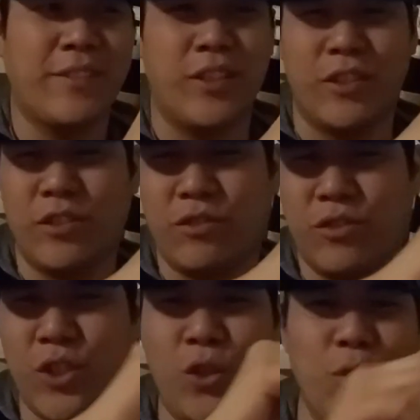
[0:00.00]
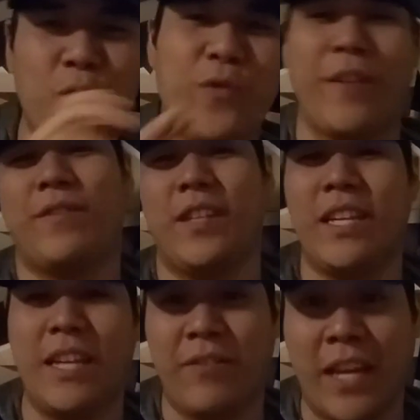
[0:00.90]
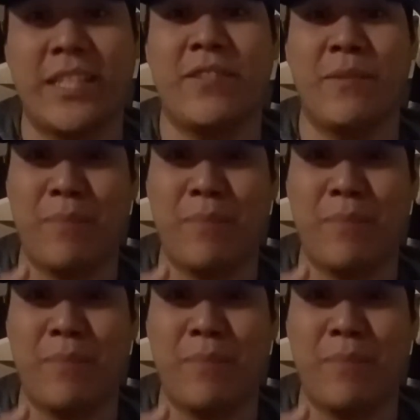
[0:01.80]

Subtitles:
to 250, if that's even